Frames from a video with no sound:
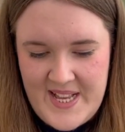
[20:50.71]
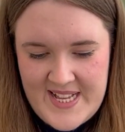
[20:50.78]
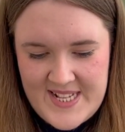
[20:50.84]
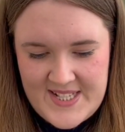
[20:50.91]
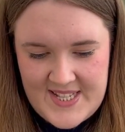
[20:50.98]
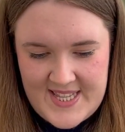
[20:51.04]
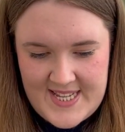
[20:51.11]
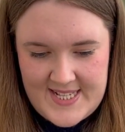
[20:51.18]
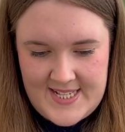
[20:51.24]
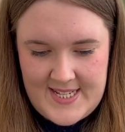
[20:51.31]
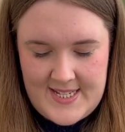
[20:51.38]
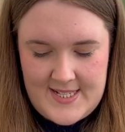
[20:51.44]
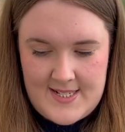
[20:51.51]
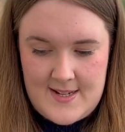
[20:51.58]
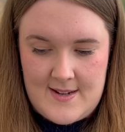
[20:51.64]
So this
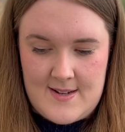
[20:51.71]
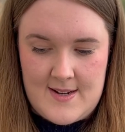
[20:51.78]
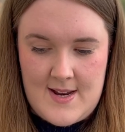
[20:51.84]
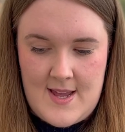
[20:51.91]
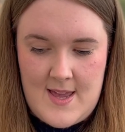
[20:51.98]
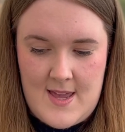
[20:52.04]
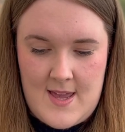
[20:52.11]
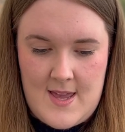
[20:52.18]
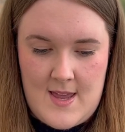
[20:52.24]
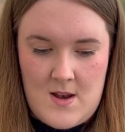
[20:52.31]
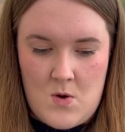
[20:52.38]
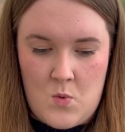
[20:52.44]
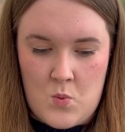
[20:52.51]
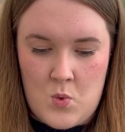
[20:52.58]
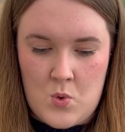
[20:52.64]
is done in
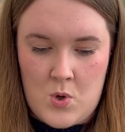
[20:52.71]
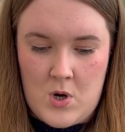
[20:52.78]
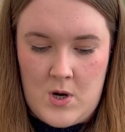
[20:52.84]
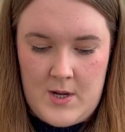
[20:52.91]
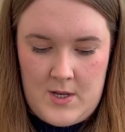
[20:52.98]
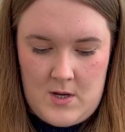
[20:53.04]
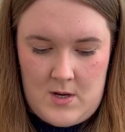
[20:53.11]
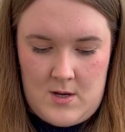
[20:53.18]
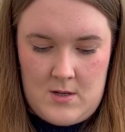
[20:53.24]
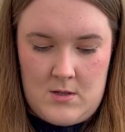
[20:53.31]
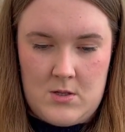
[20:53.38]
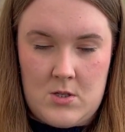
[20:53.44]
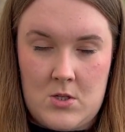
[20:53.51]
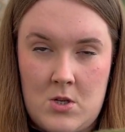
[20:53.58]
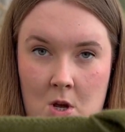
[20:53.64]
Walcott
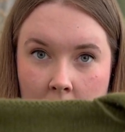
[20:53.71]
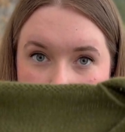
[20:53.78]
Yarn's